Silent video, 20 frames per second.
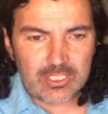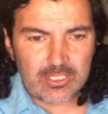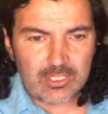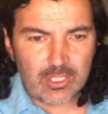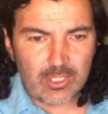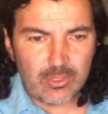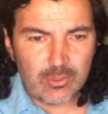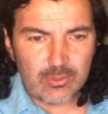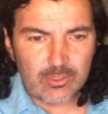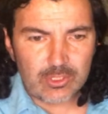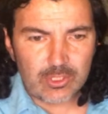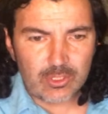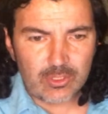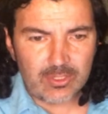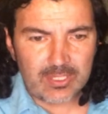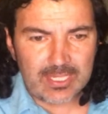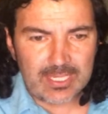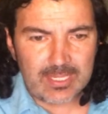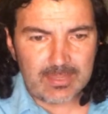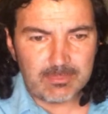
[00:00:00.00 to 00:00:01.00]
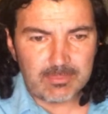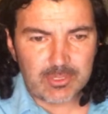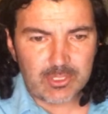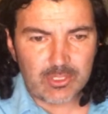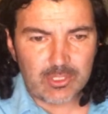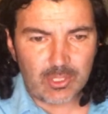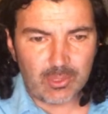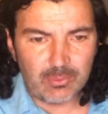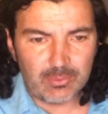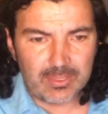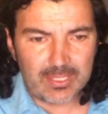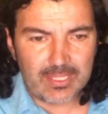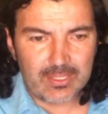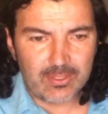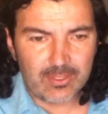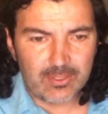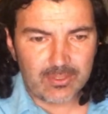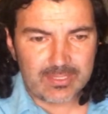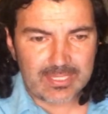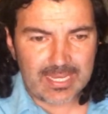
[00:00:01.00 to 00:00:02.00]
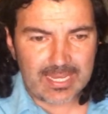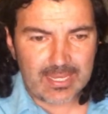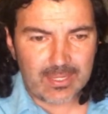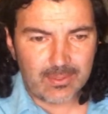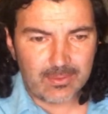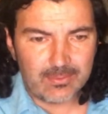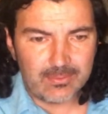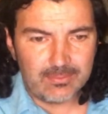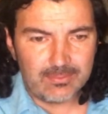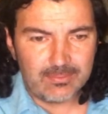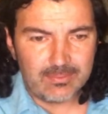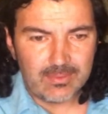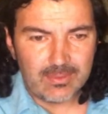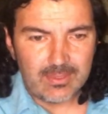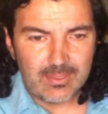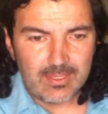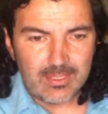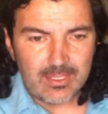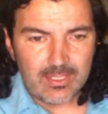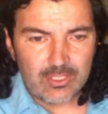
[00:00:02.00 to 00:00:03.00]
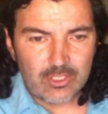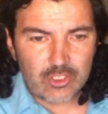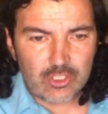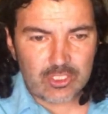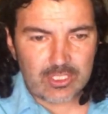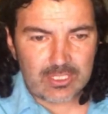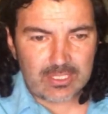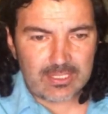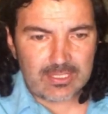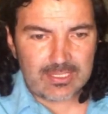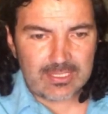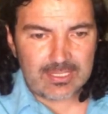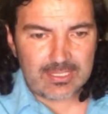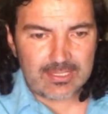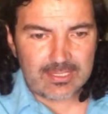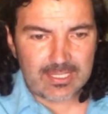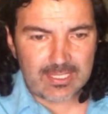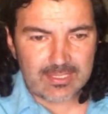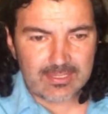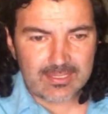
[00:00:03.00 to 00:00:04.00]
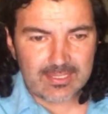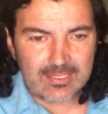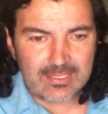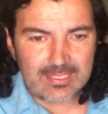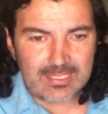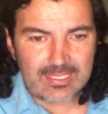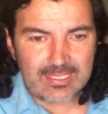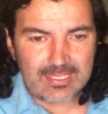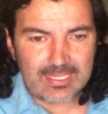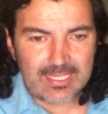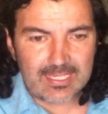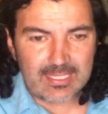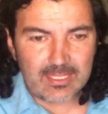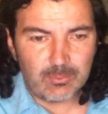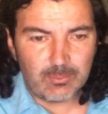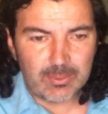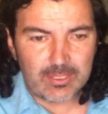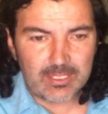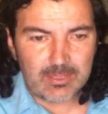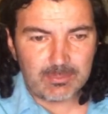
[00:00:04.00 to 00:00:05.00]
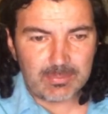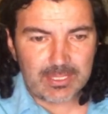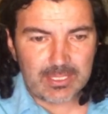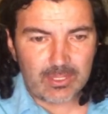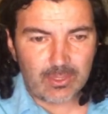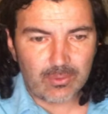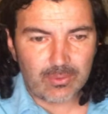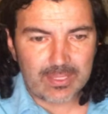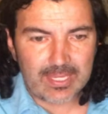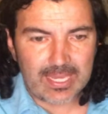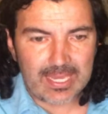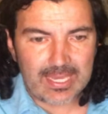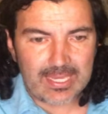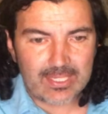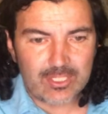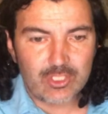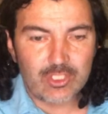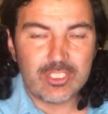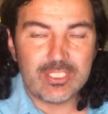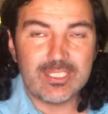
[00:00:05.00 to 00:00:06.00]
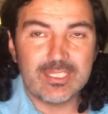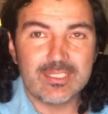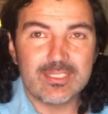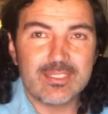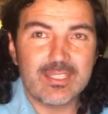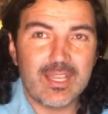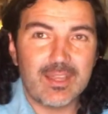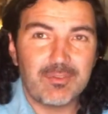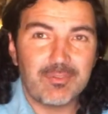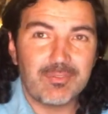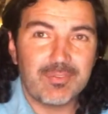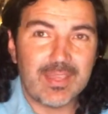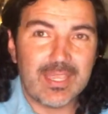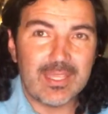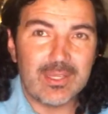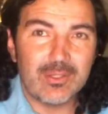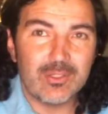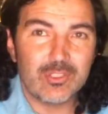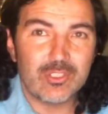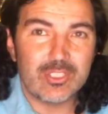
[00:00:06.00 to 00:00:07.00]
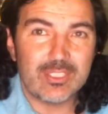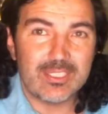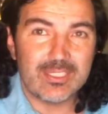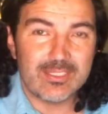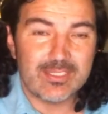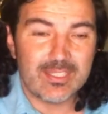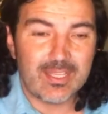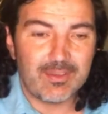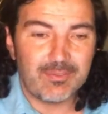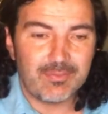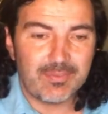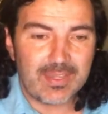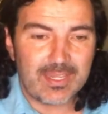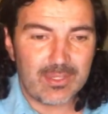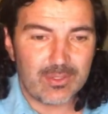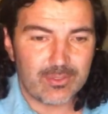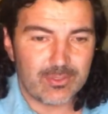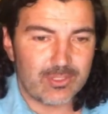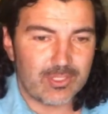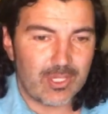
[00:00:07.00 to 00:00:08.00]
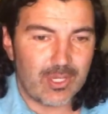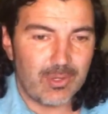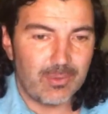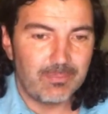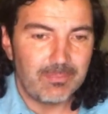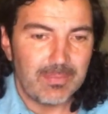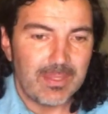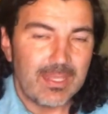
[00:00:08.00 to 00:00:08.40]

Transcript: knows her hips don't let her down. She doesn't need anyone to be okay. She does not fail. She does not fail. So,